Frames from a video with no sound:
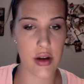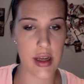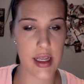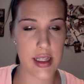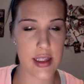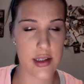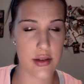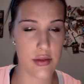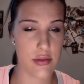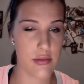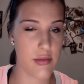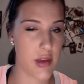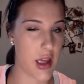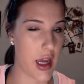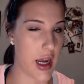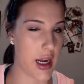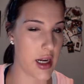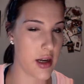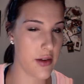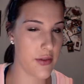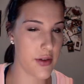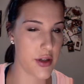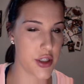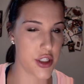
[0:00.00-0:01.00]
It's
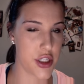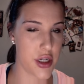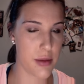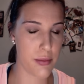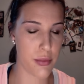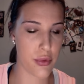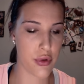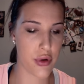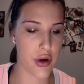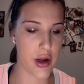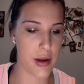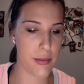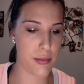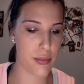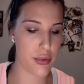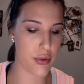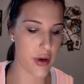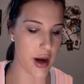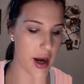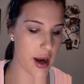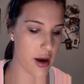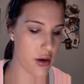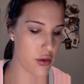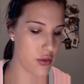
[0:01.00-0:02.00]
kind of a shimmery
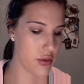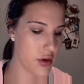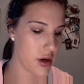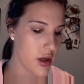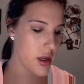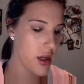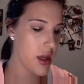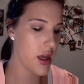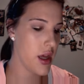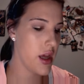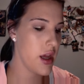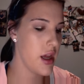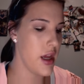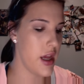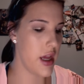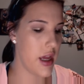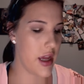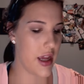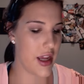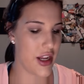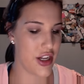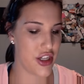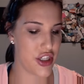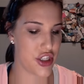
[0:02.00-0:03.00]

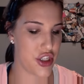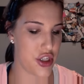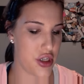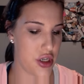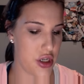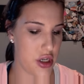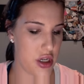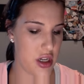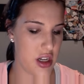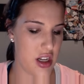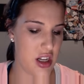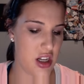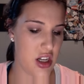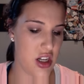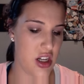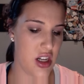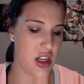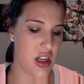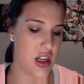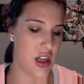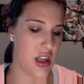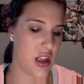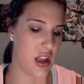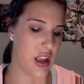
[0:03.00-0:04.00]
brown-ish.
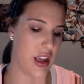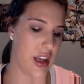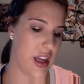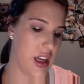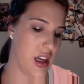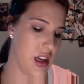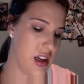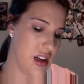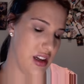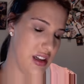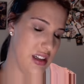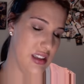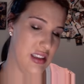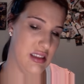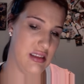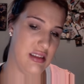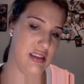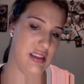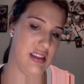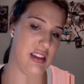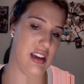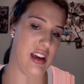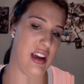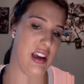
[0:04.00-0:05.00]
Like,
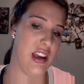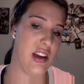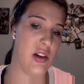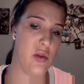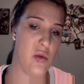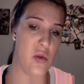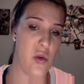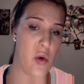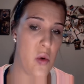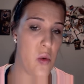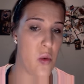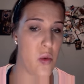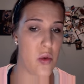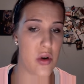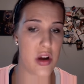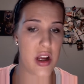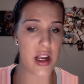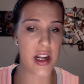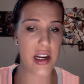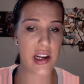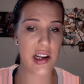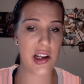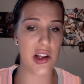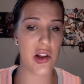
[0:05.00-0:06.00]
I don't know what
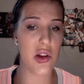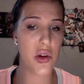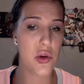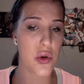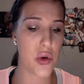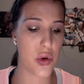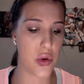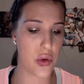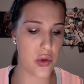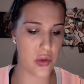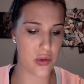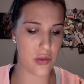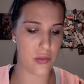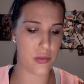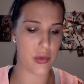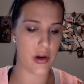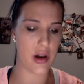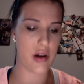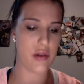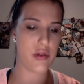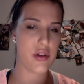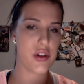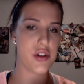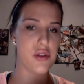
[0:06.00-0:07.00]
kind of color,
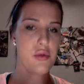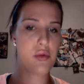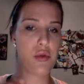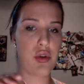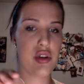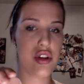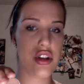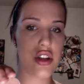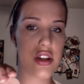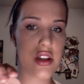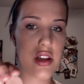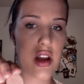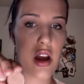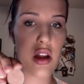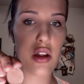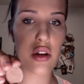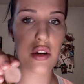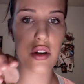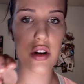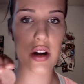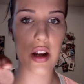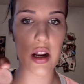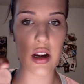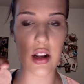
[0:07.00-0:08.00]
brownish orangish
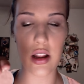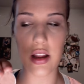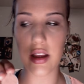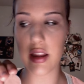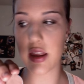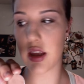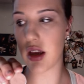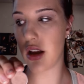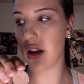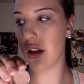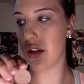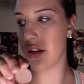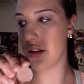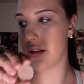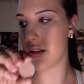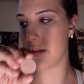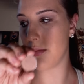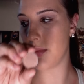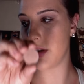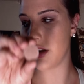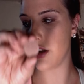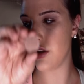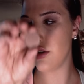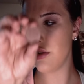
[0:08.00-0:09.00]
color, kind of like the colors
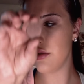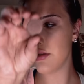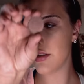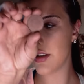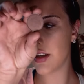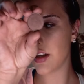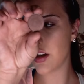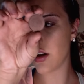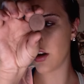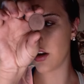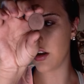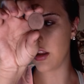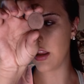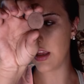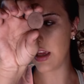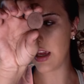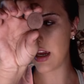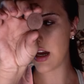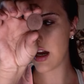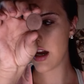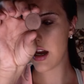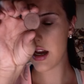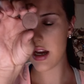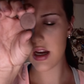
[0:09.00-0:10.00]
I've been using on the
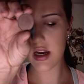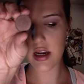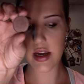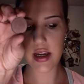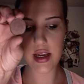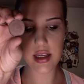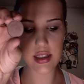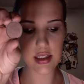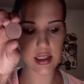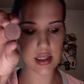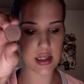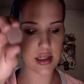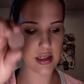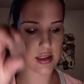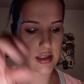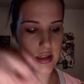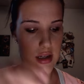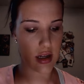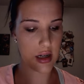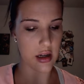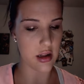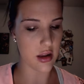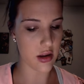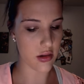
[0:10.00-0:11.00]
eyes, and it's
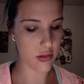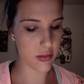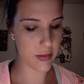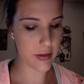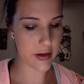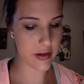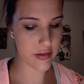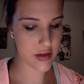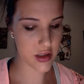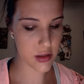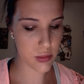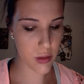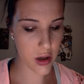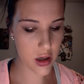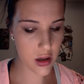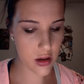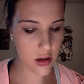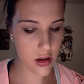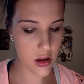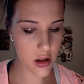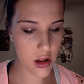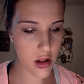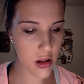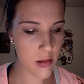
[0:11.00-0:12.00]
got a little bit of
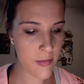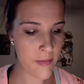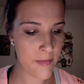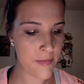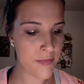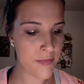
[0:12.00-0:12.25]
sparkle.